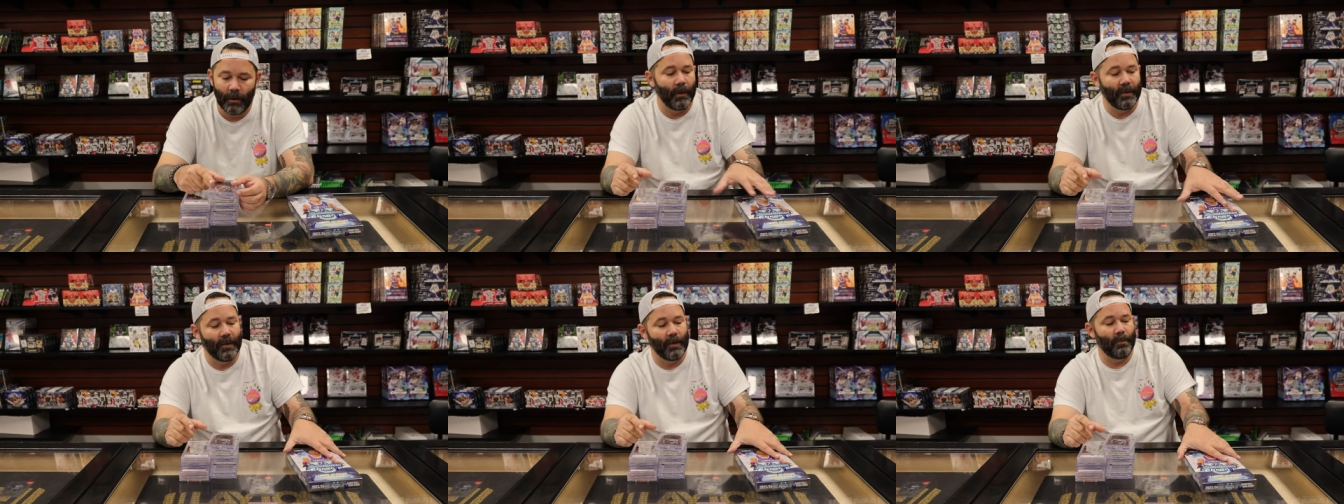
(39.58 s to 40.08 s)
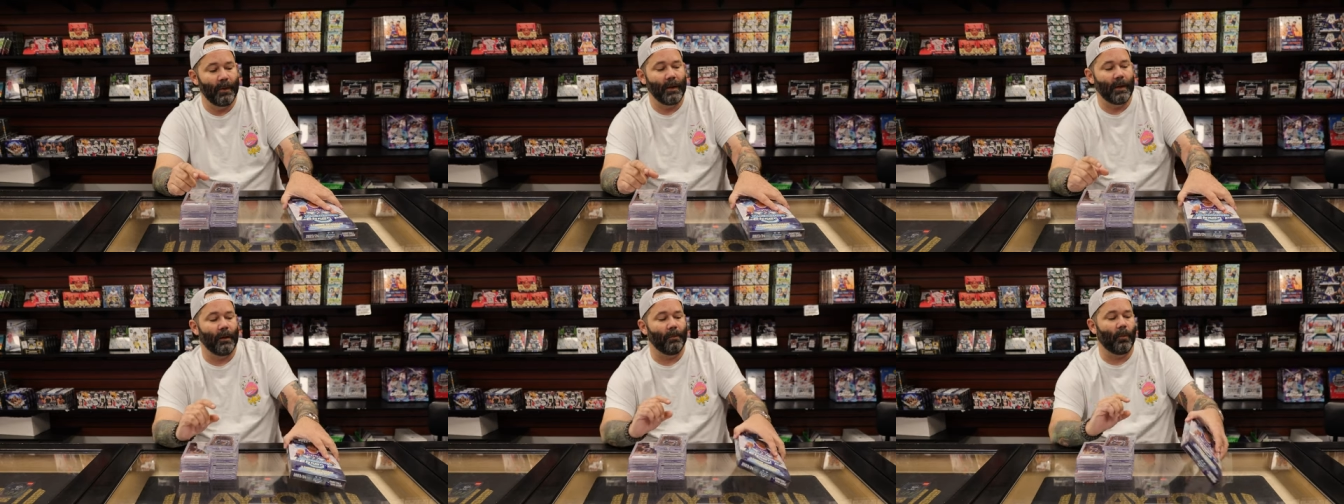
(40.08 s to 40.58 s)
We did
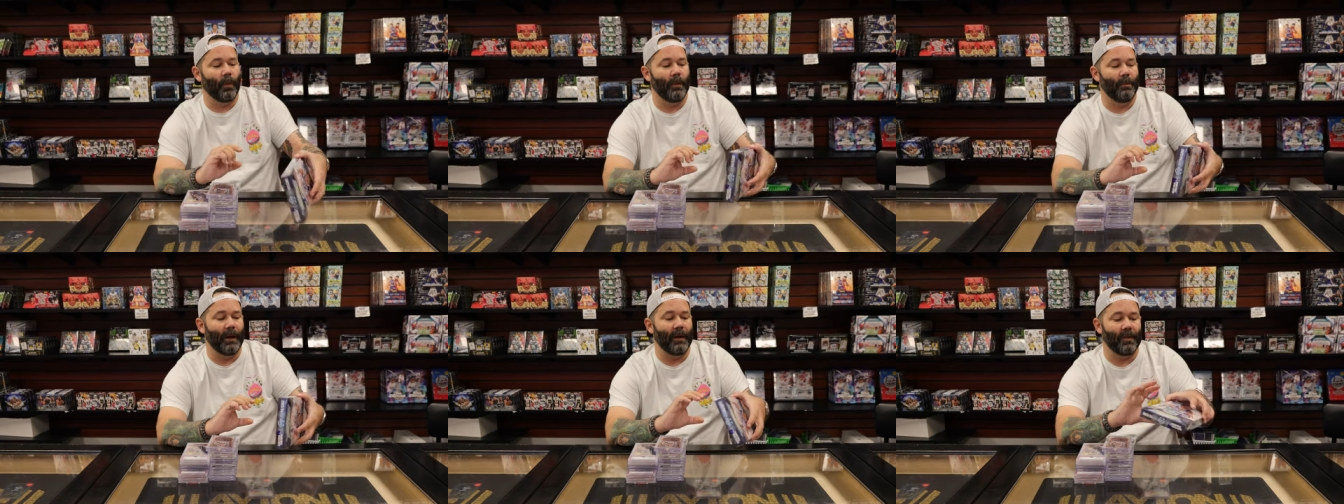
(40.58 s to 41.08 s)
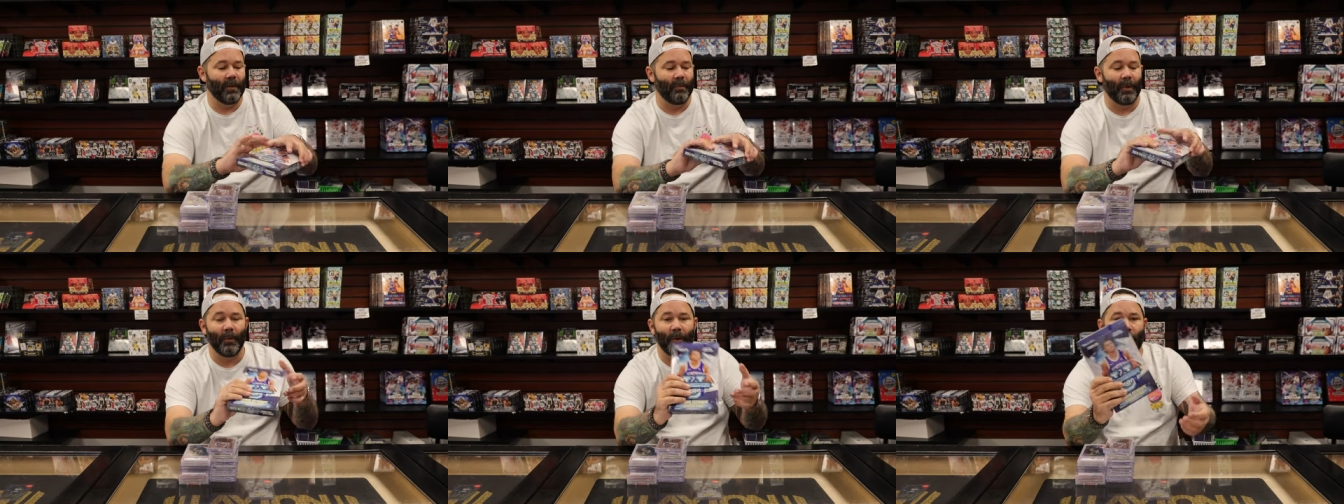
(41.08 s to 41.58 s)
pick up one box
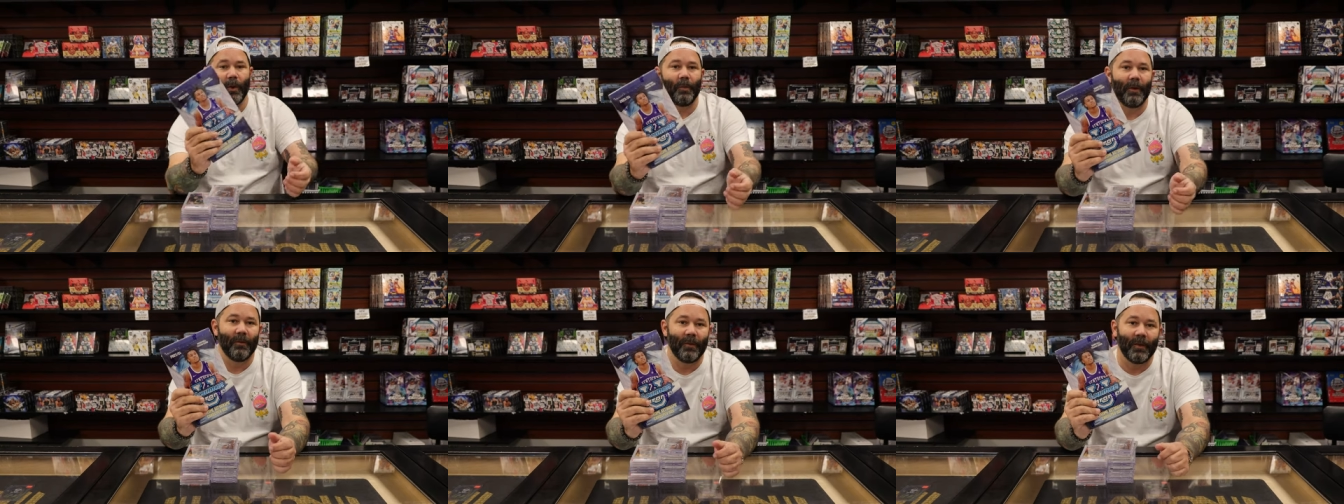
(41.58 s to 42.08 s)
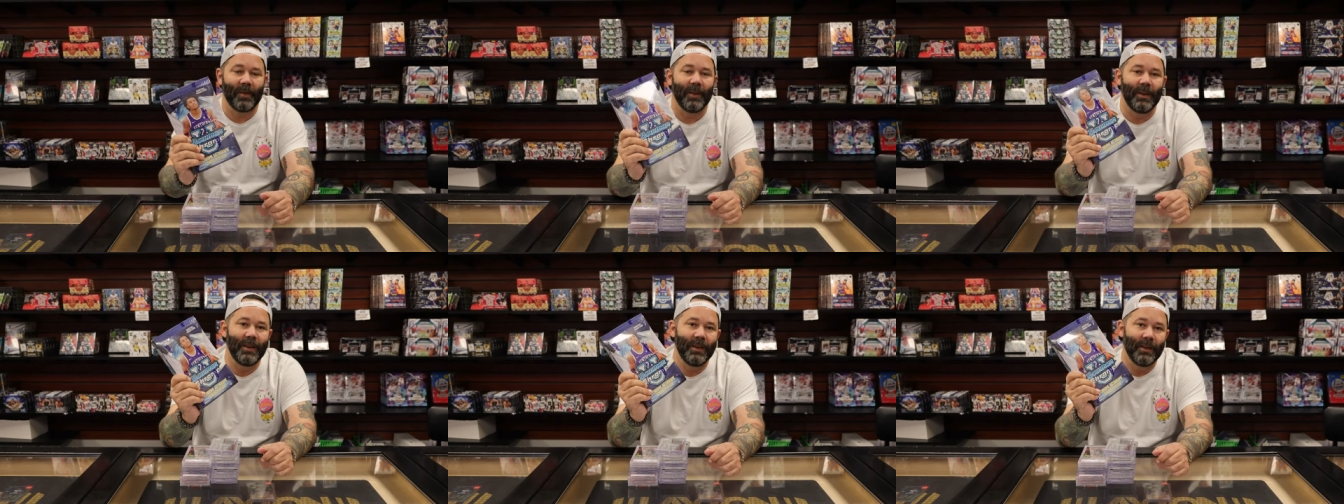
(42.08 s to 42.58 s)
of Bowman Chrome
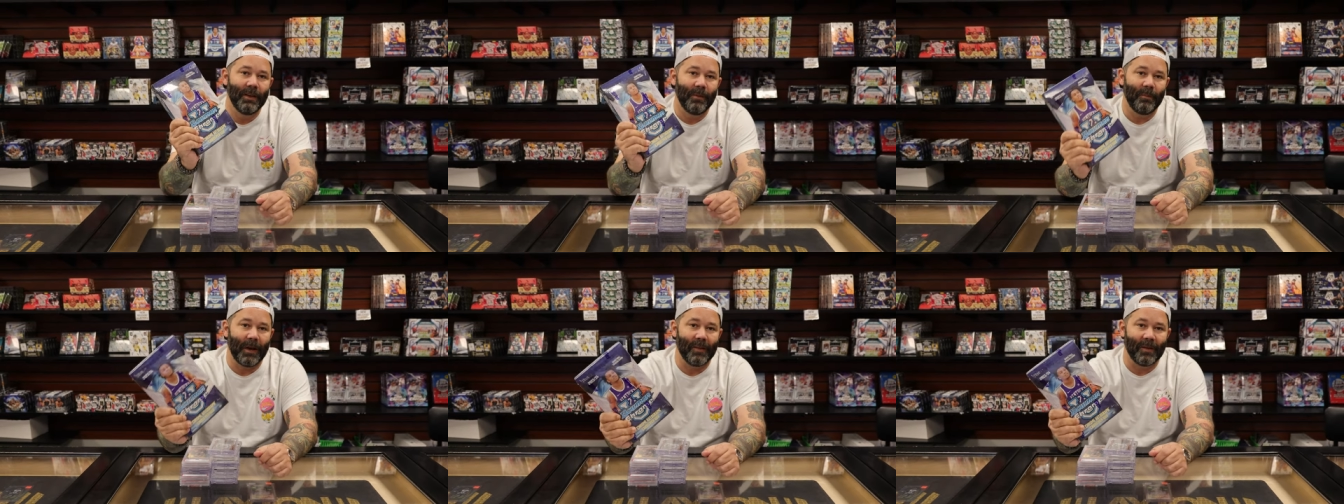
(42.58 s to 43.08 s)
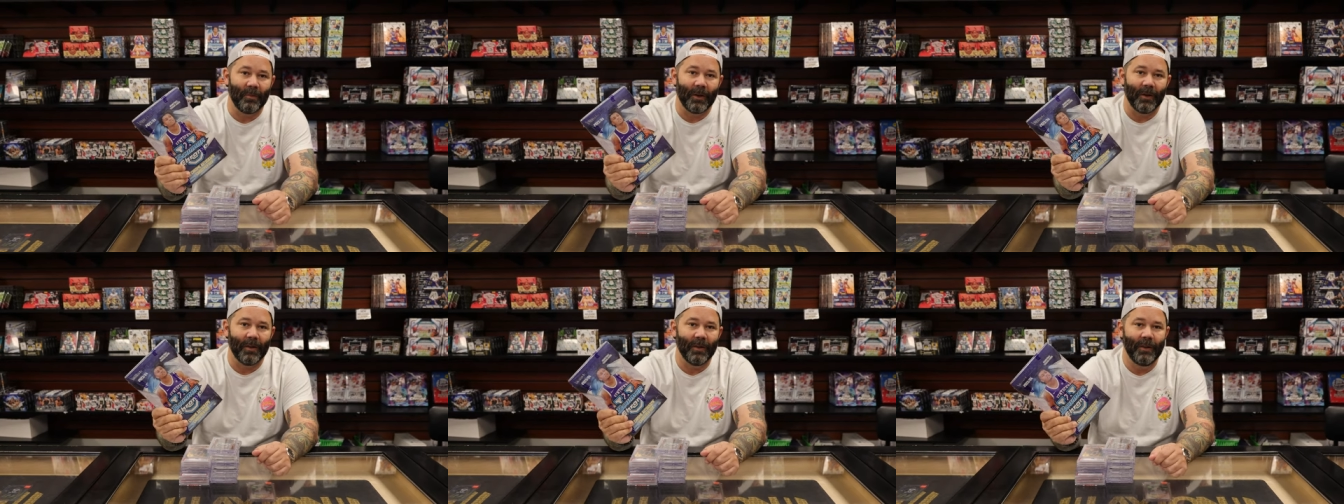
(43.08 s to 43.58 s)
University
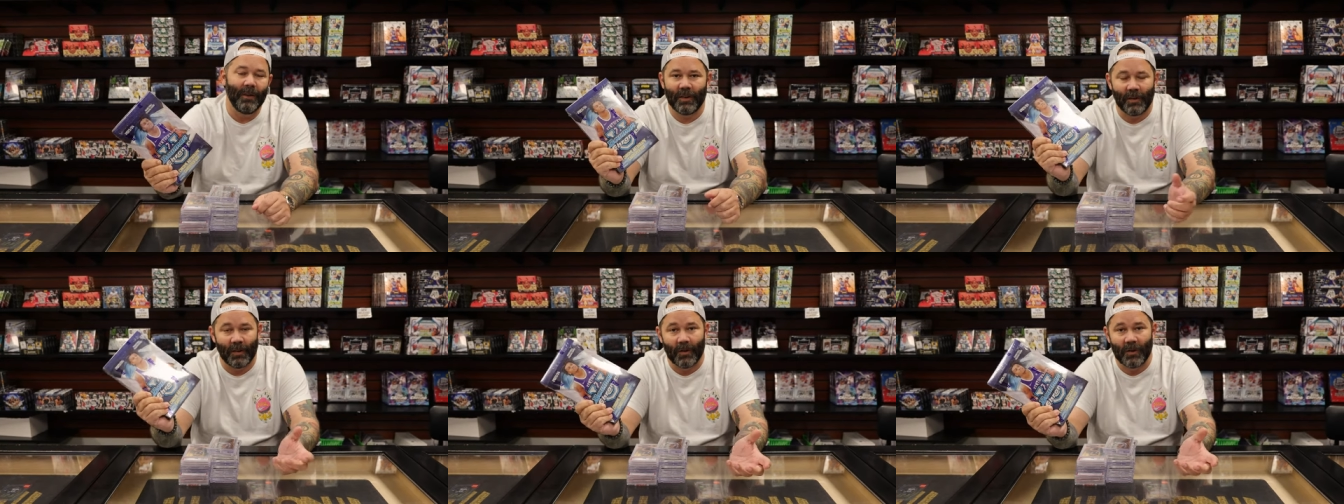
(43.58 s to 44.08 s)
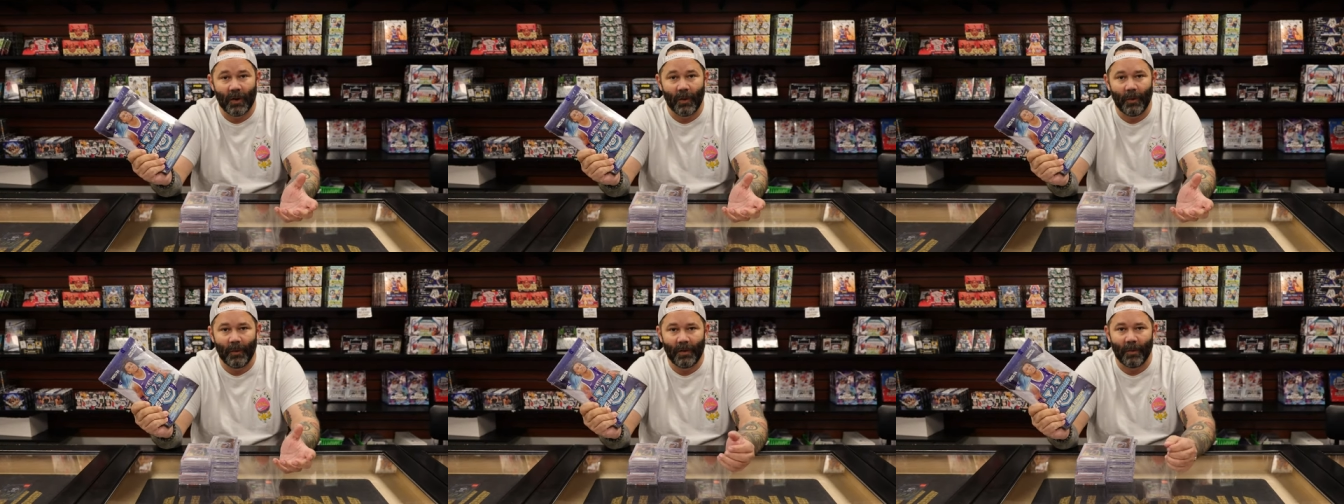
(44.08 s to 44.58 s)
basketball just to
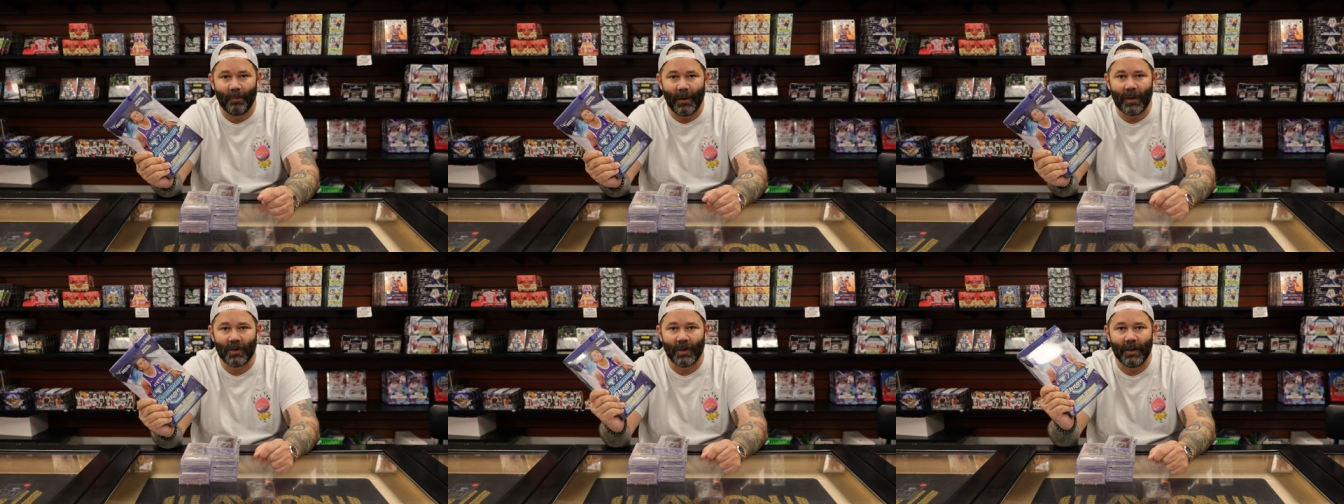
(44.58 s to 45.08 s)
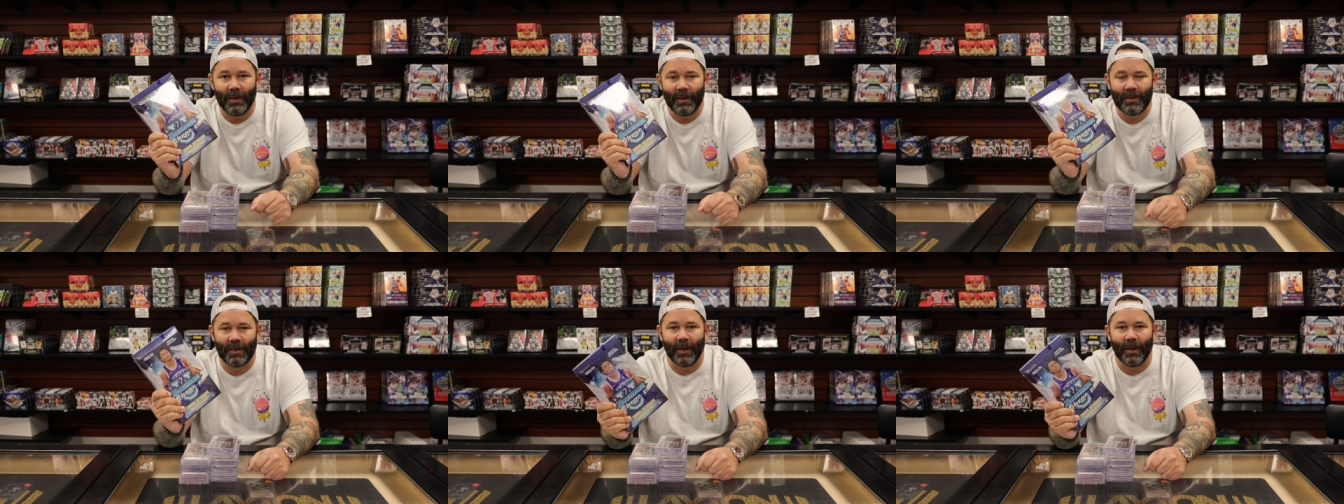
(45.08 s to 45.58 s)
show some patronage.